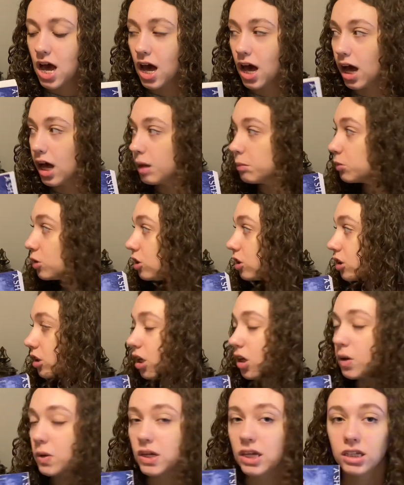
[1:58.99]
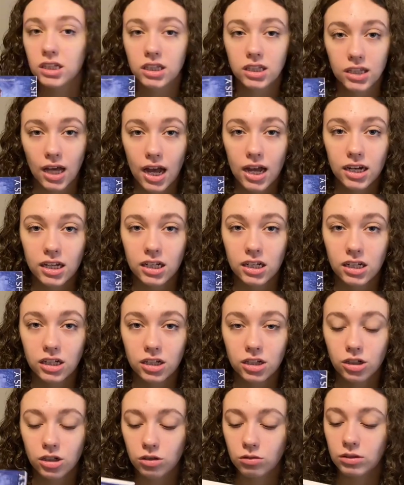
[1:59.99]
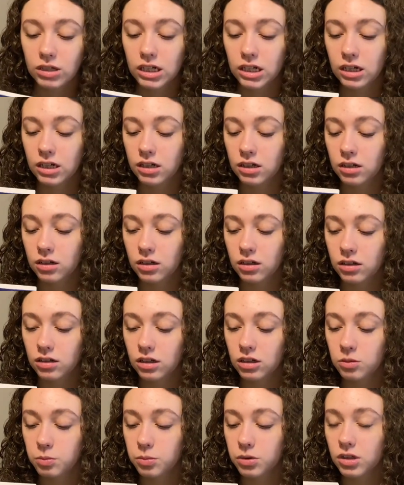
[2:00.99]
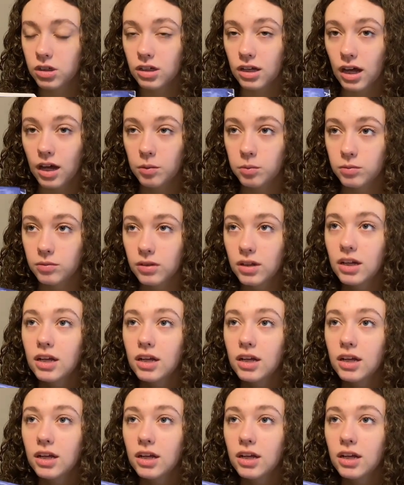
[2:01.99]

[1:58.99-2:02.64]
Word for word: I'm so excited to read this book. I'm